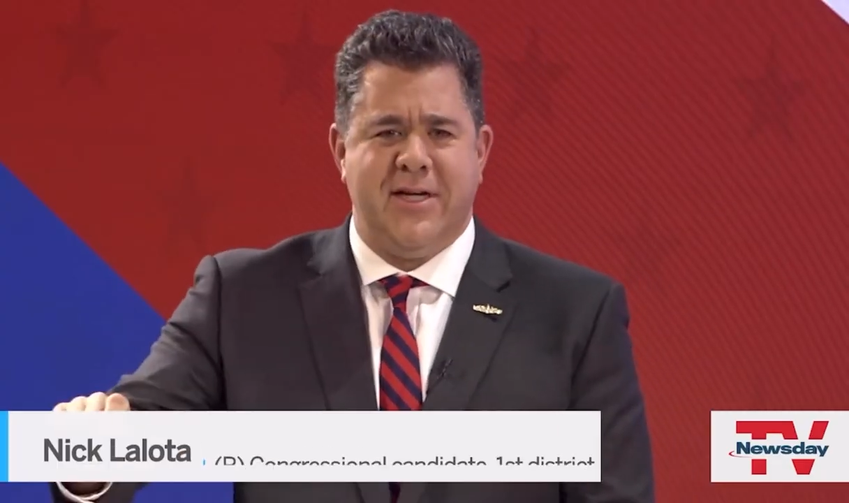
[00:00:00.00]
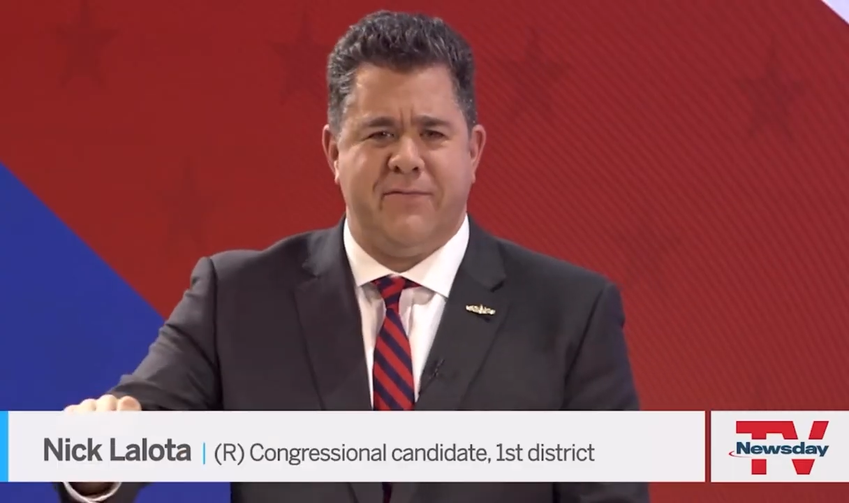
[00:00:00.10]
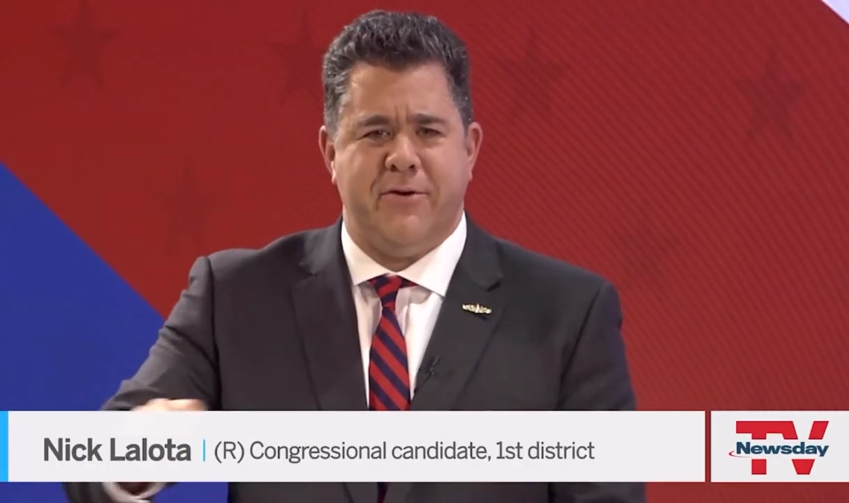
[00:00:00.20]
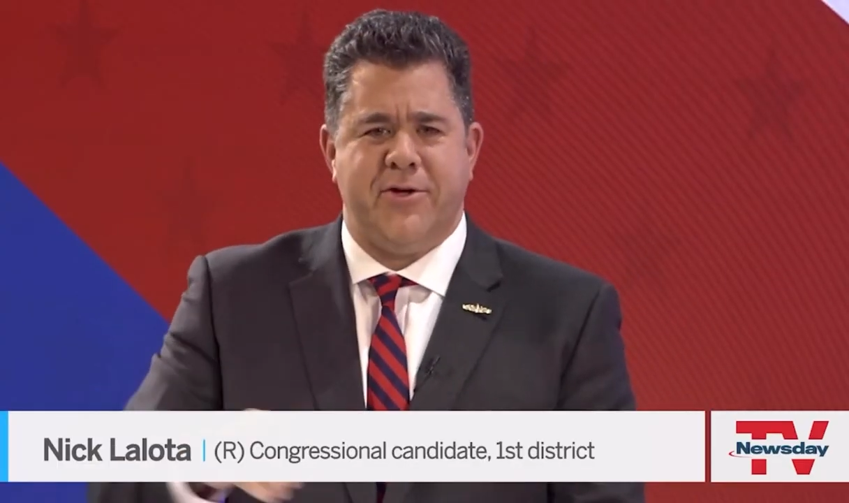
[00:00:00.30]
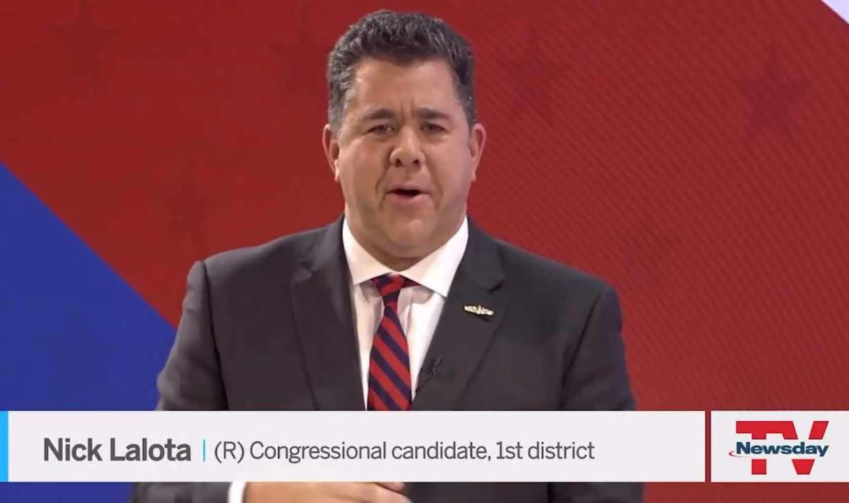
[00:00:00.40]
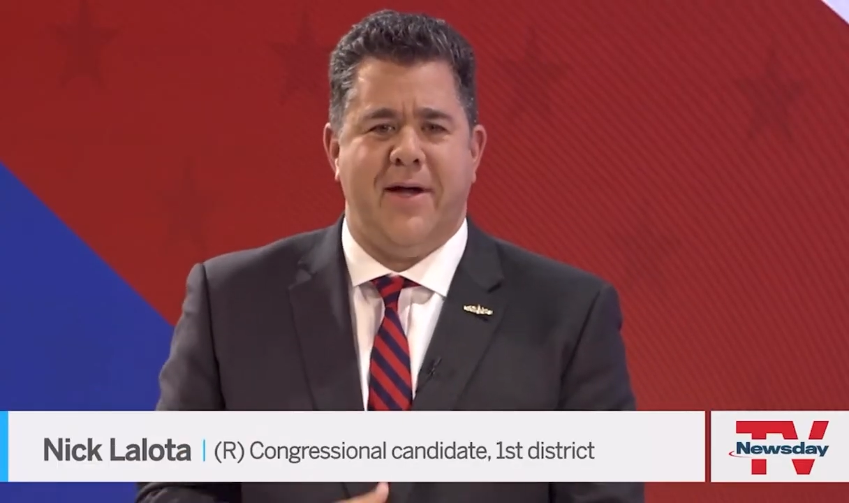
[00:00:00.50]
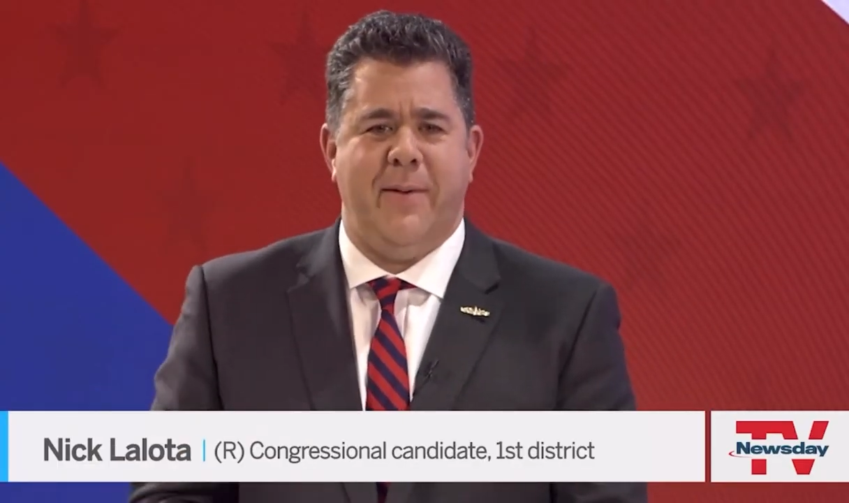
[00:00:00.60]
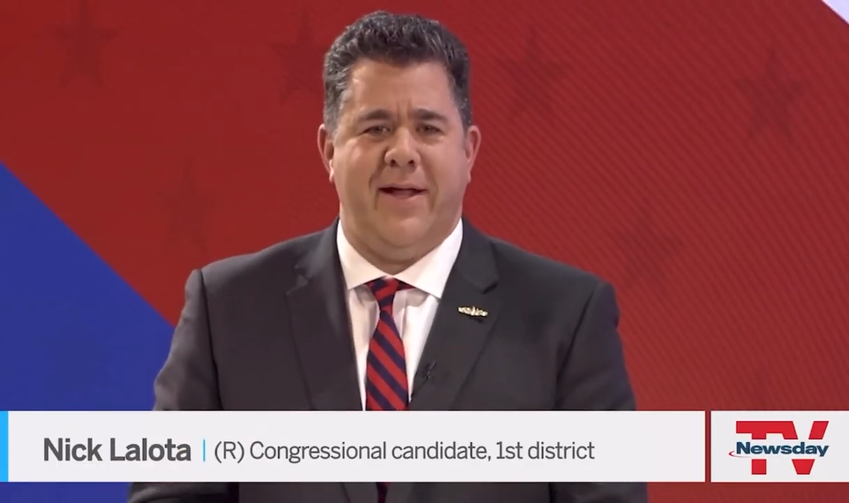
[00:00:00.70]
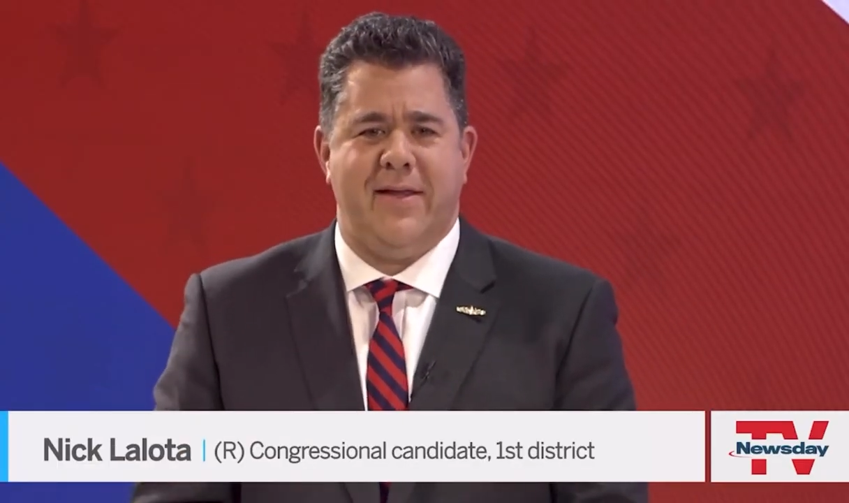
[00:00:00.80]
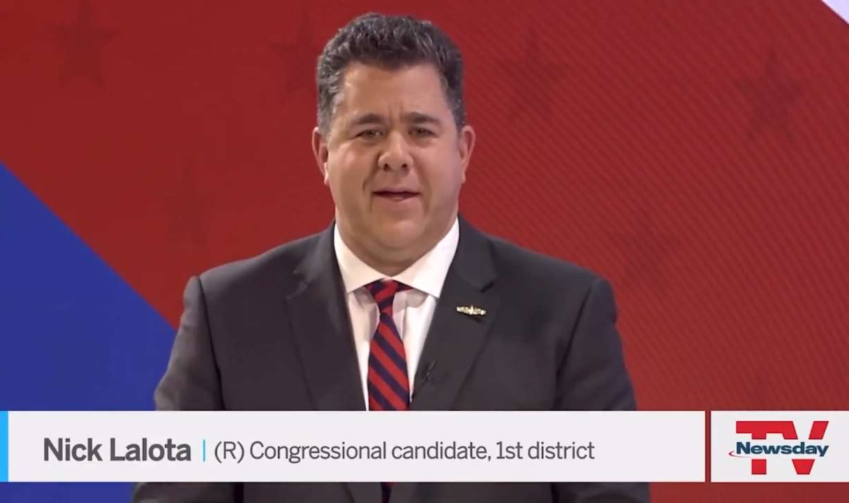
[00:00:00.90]
if you're talking
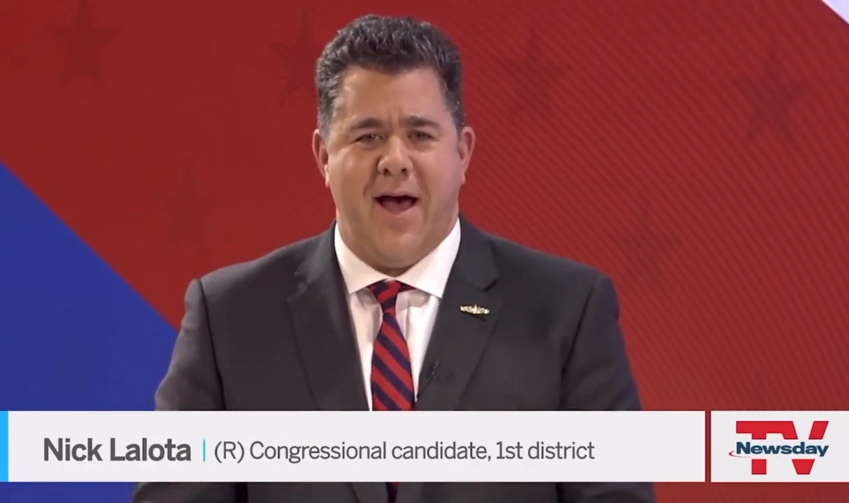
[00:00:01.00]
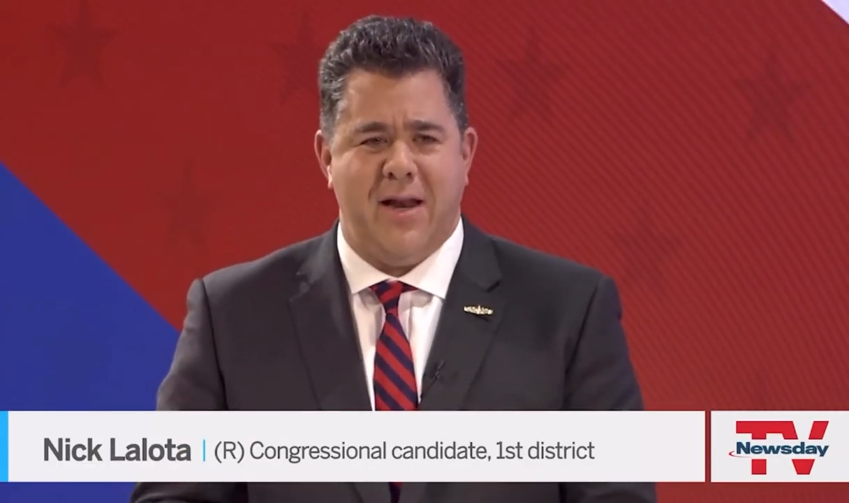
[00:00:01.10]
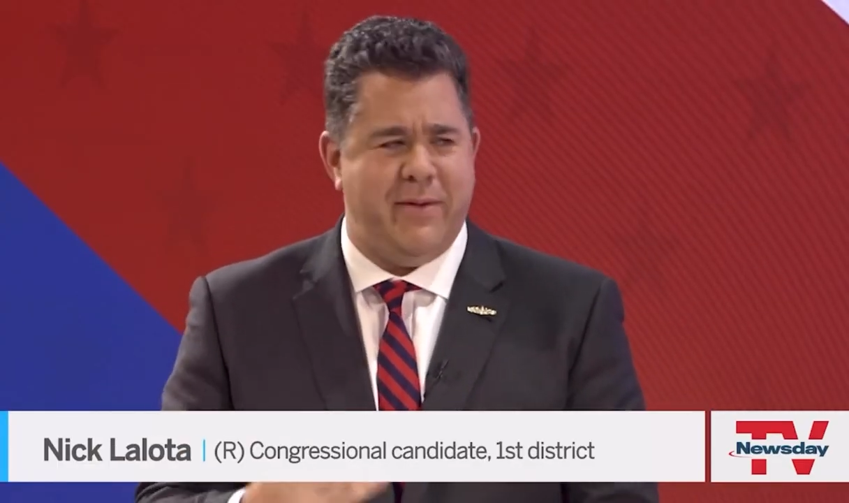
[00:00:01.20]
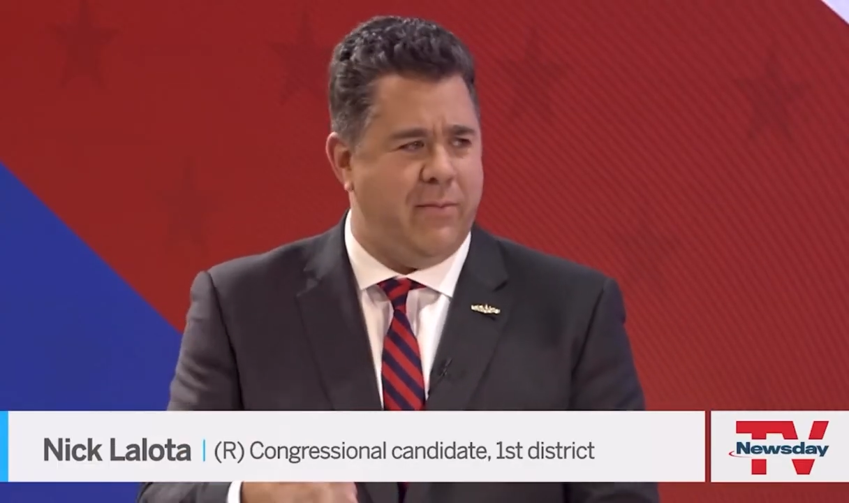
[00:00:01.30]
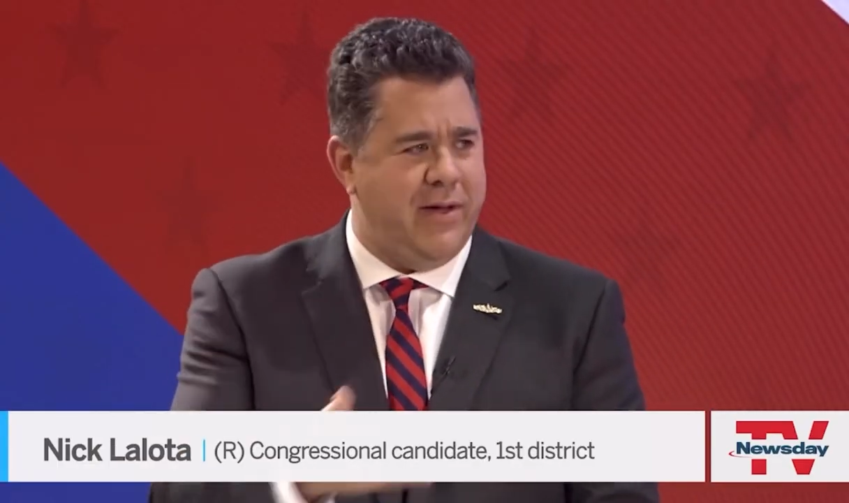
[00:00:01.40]
about the economy.